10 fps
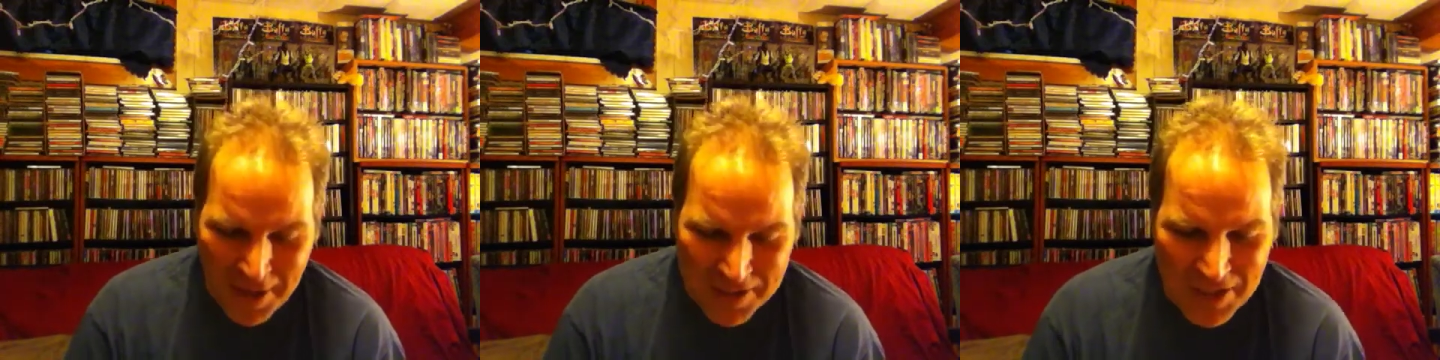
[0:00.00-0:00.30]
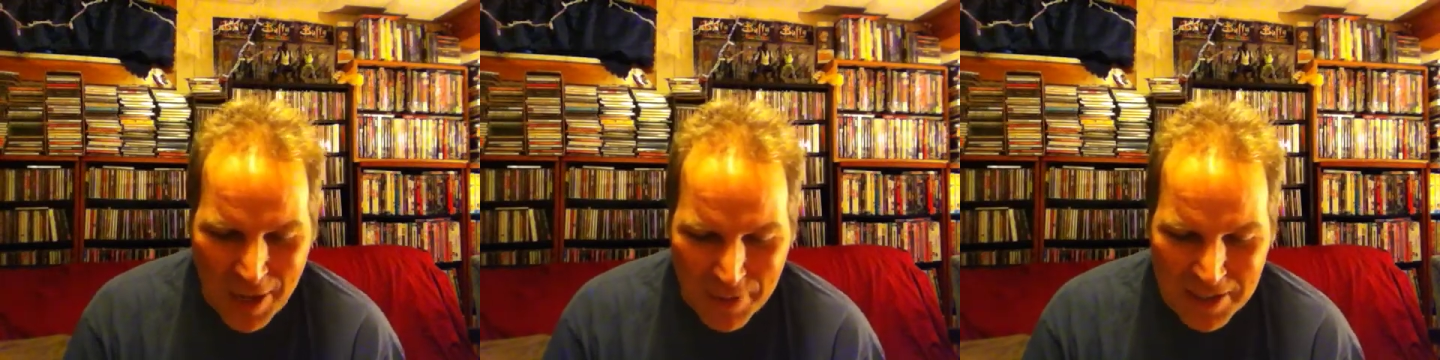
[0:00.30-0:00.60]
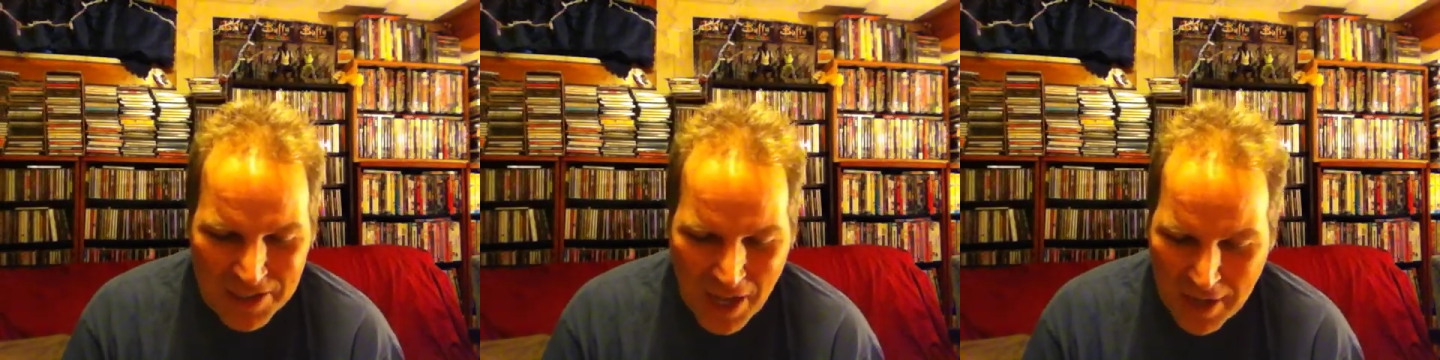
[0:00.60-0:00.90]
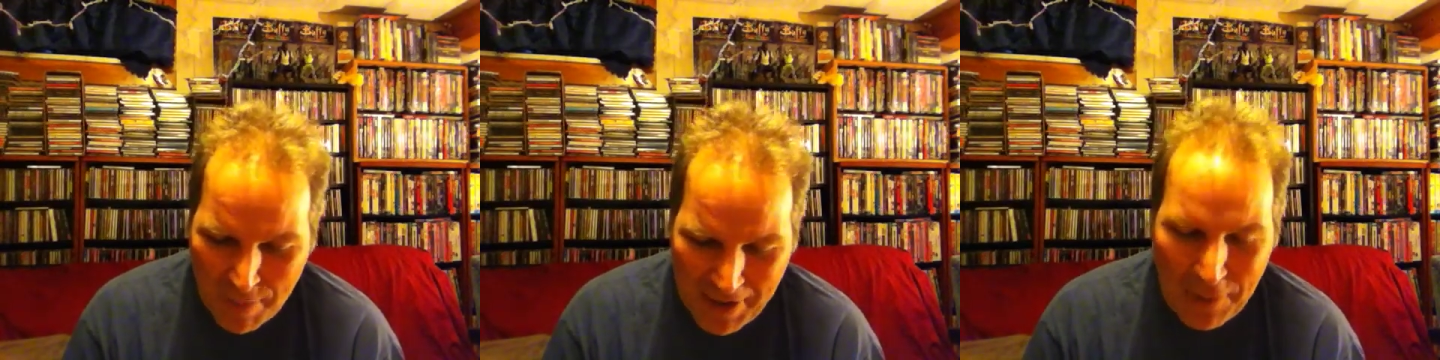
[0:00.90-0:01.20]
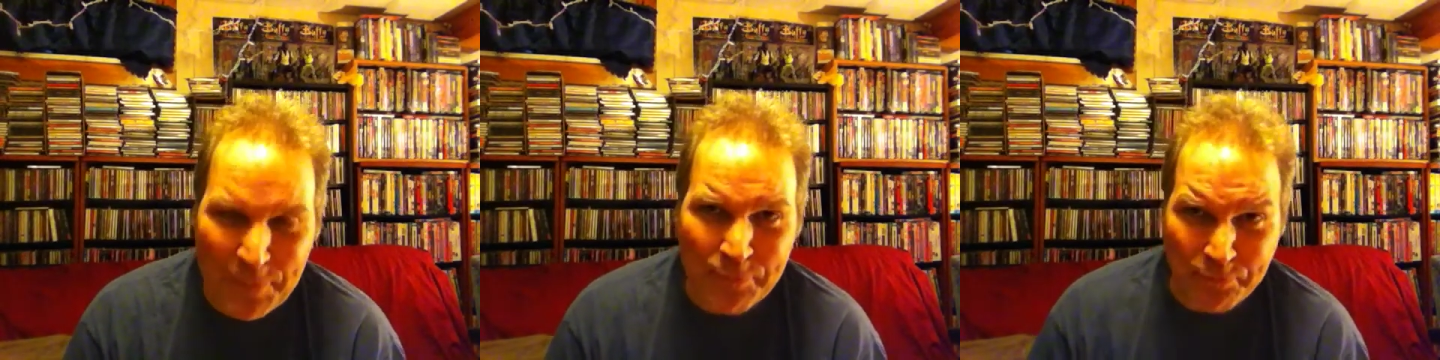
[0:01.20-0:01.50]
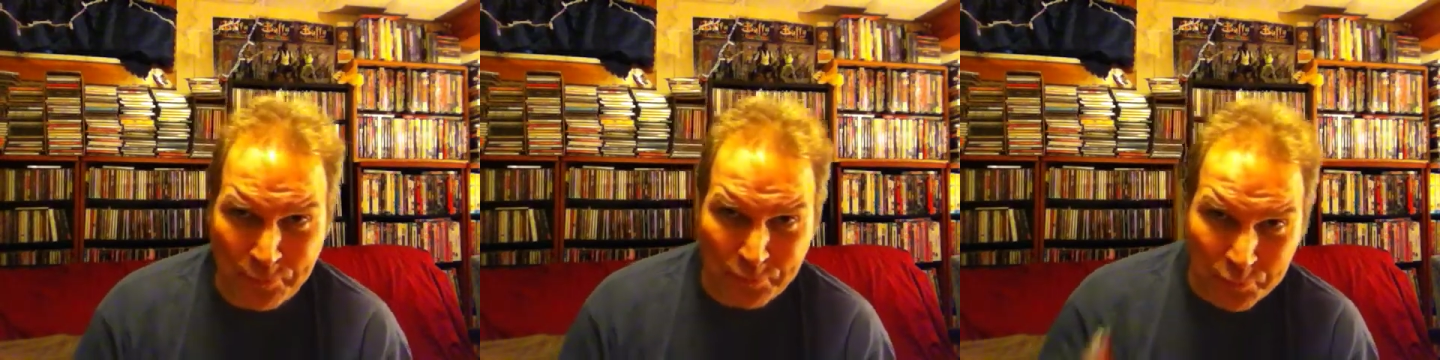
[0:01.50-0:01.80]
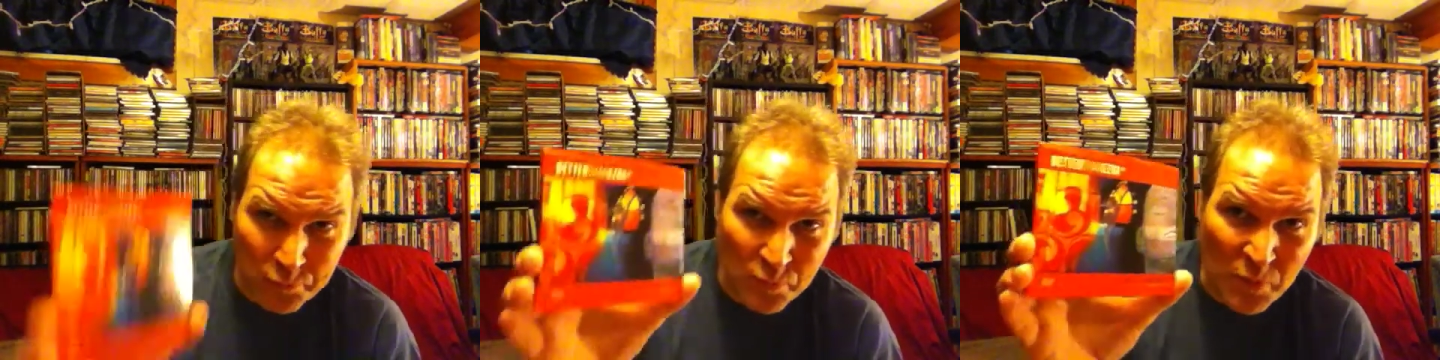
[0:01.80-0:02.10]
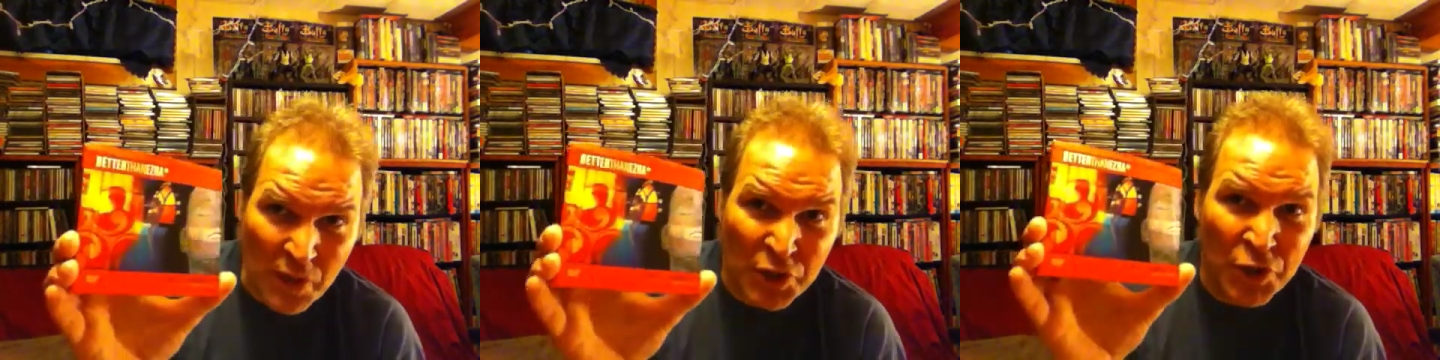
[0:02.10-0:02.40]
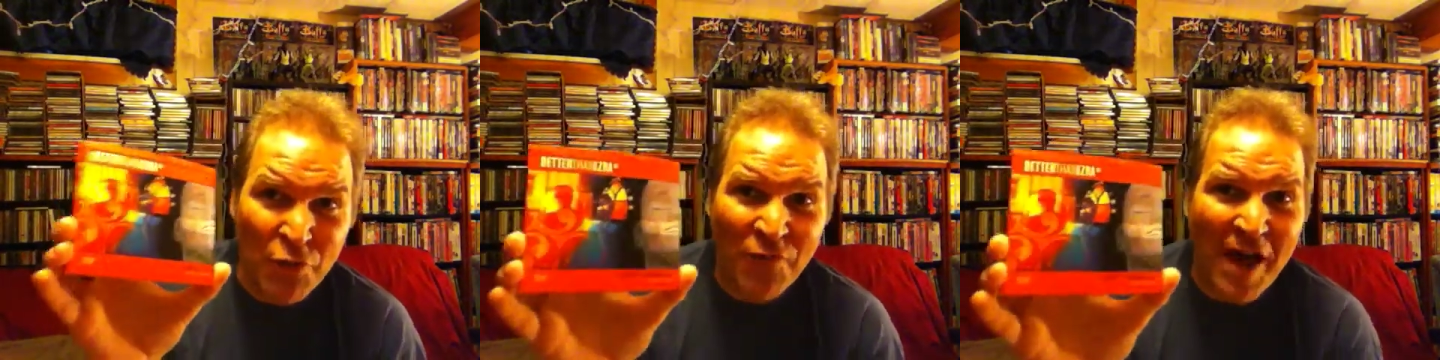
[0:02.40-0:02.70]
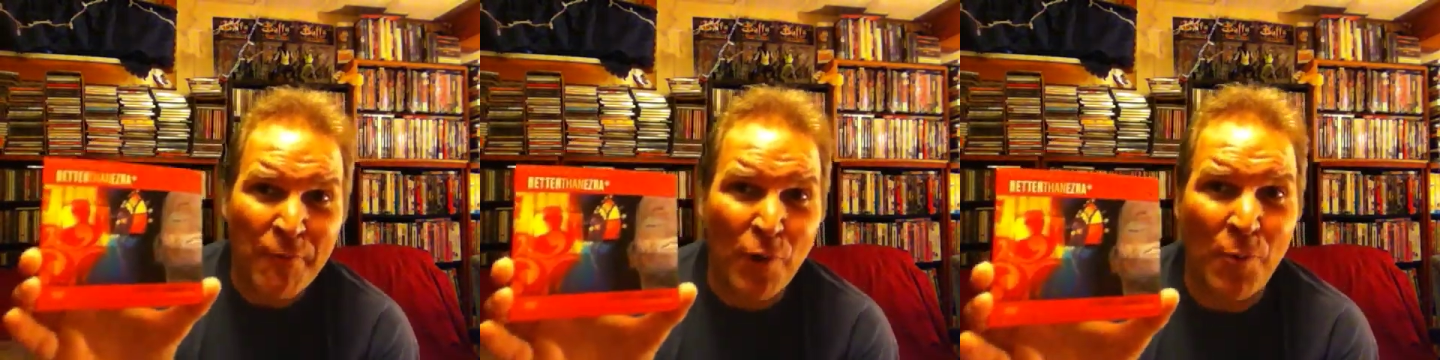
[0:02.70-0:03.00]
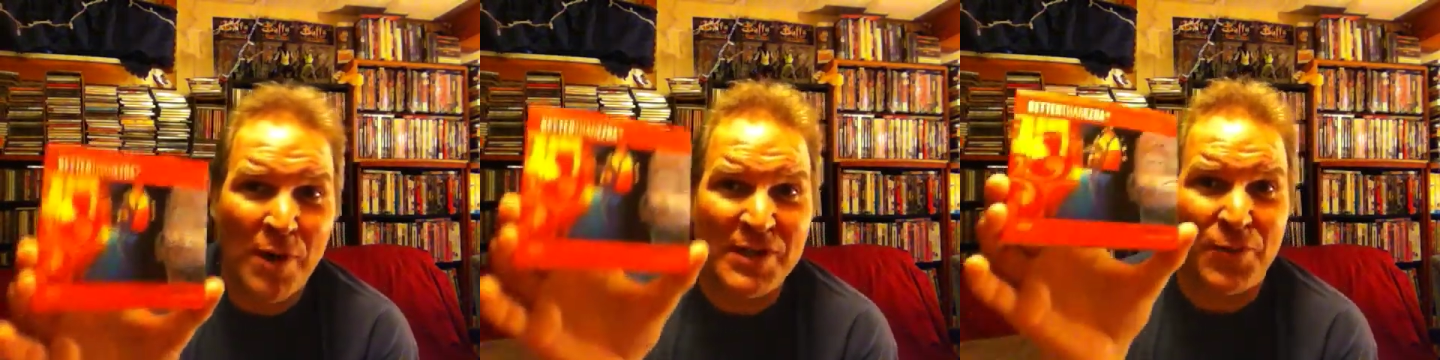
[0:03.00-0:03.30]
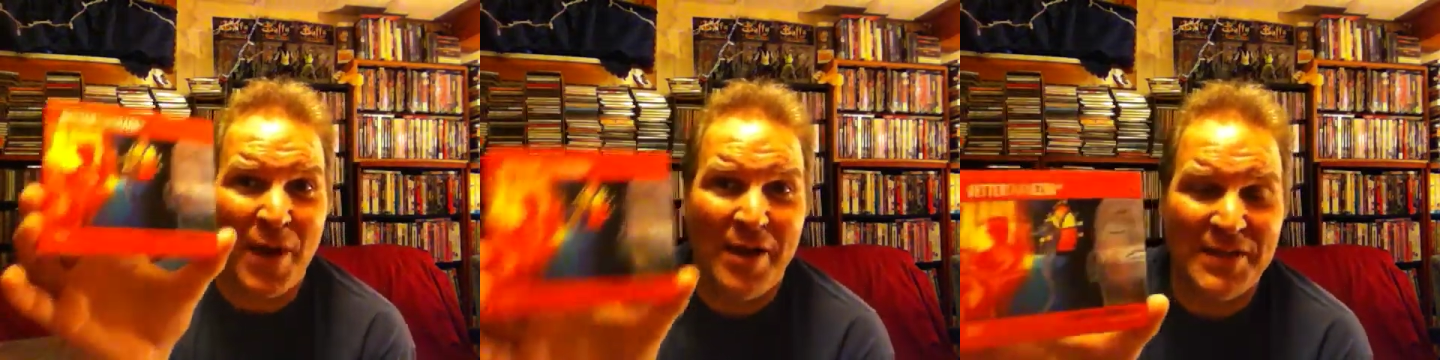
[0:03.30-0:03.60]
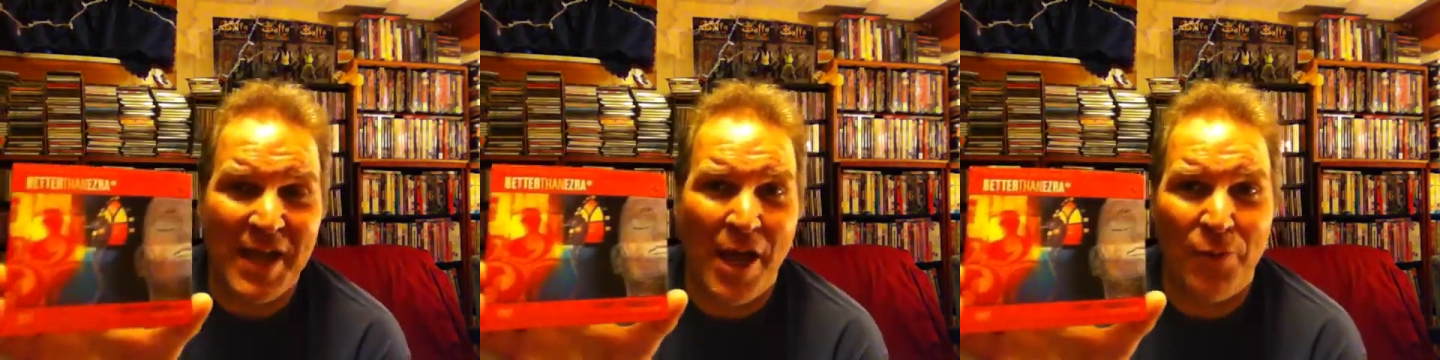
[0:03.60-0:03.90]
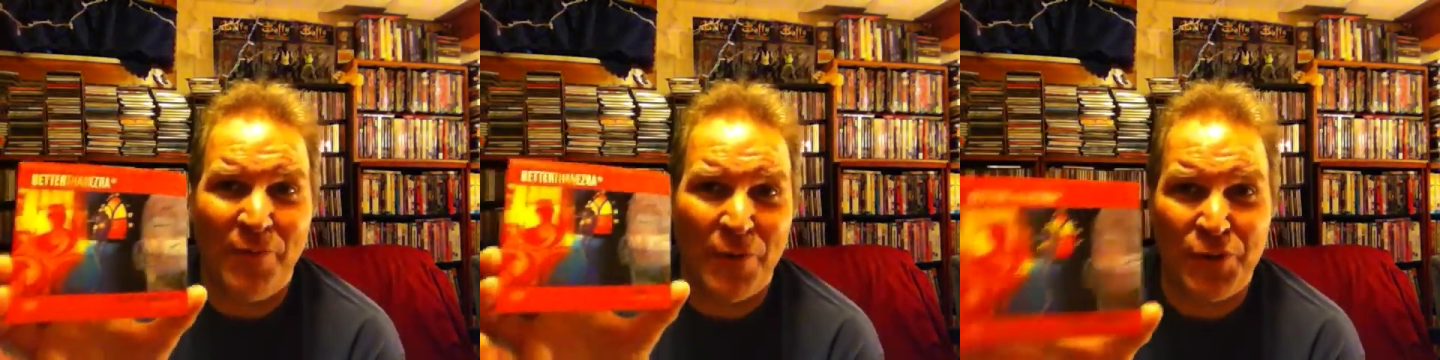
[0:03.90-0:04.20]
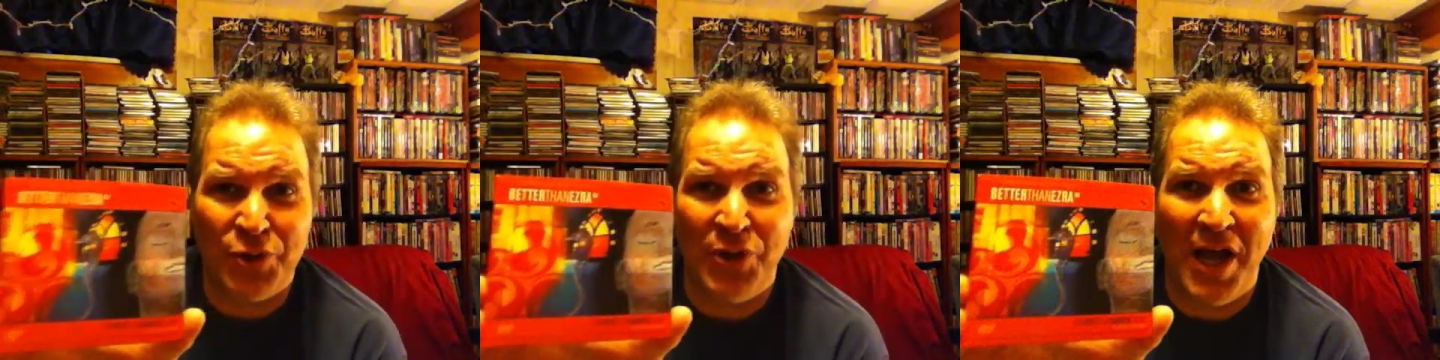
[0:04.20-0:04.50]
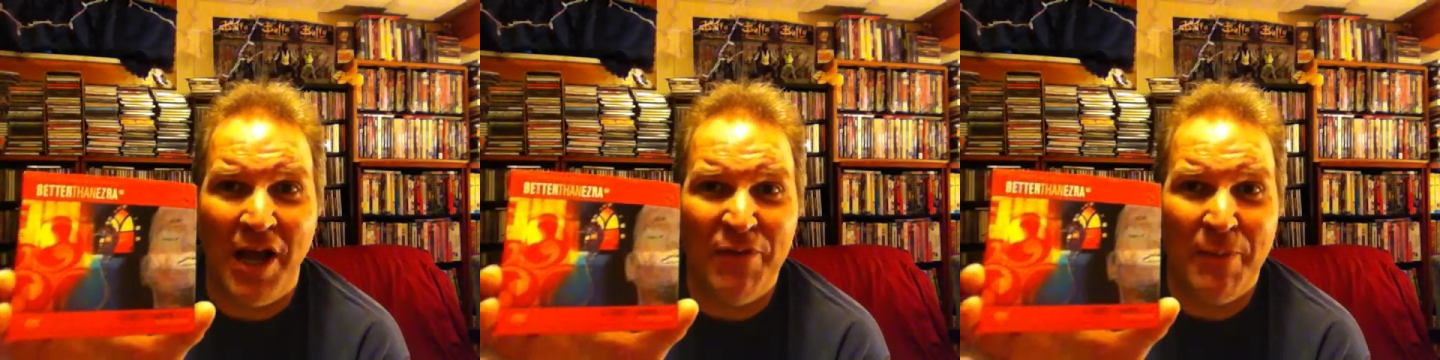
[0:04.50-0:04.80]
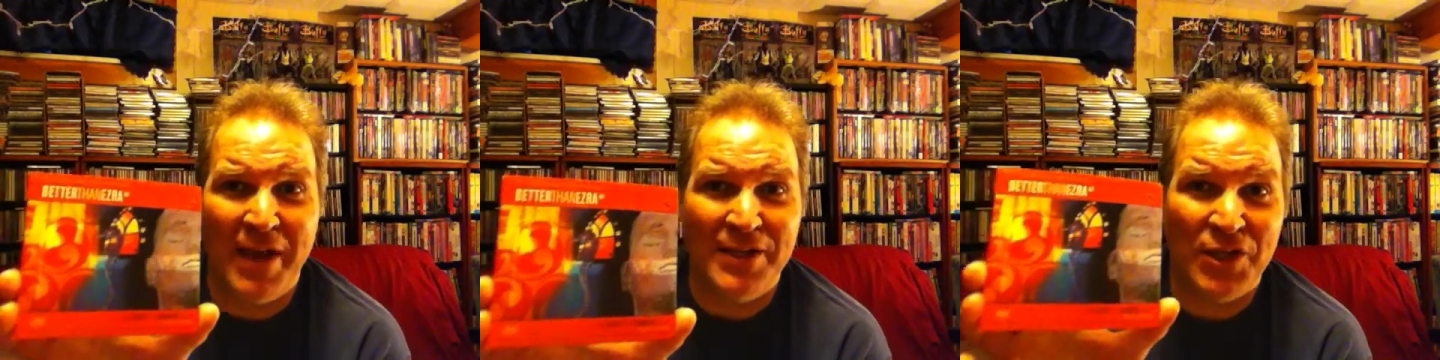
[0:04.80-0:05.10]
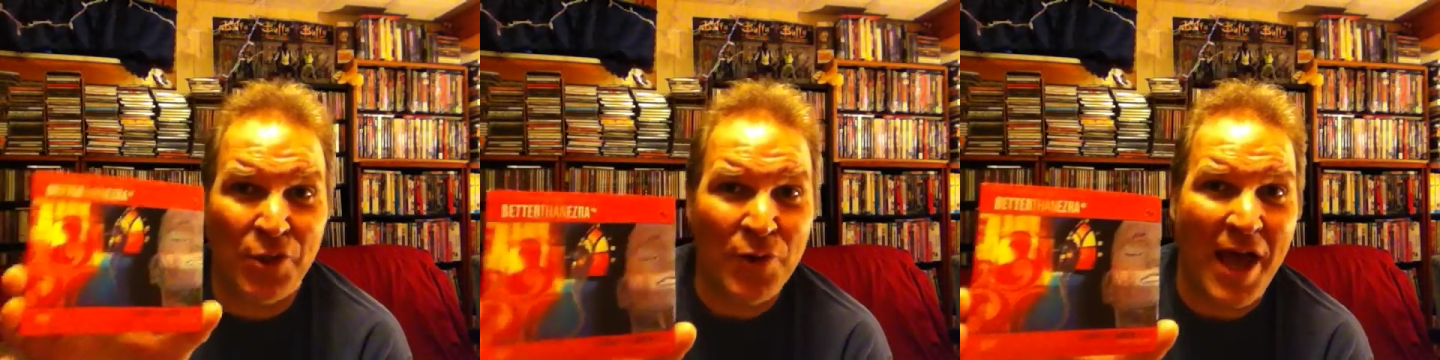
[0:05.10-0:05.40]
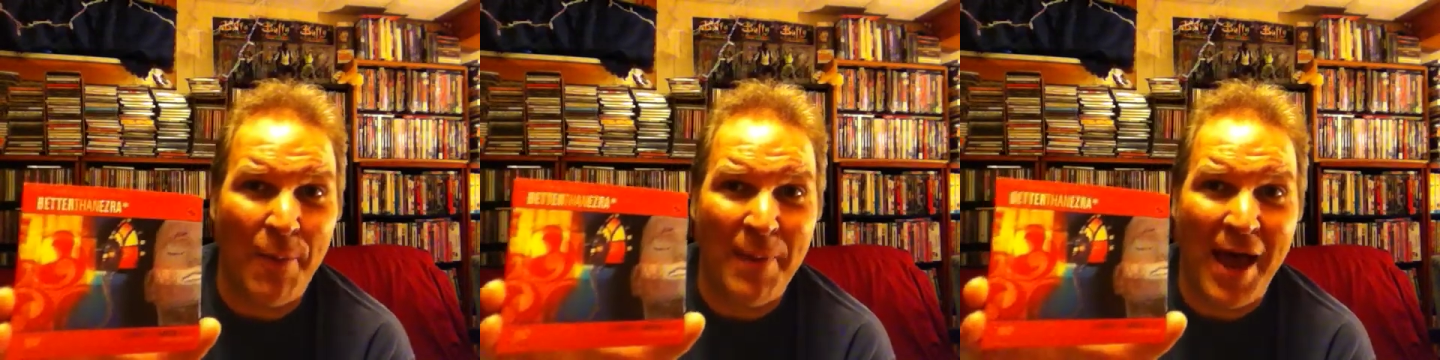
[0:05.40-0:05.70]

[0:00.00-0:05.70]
Today we're going to talk about the new 5.1 surround sound version of the band's third album,